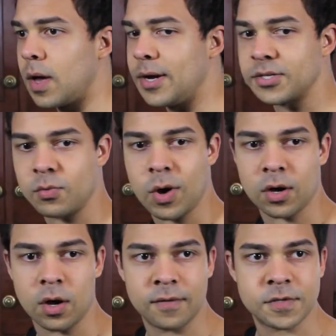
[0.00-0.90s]
I usually
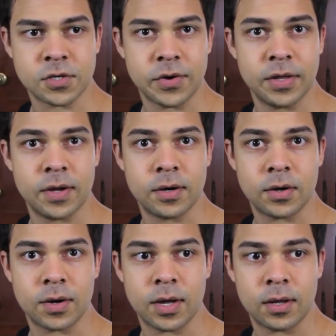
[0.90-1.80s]
walk off screen there,
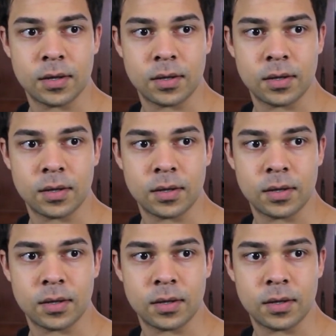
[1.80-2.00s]
don't I?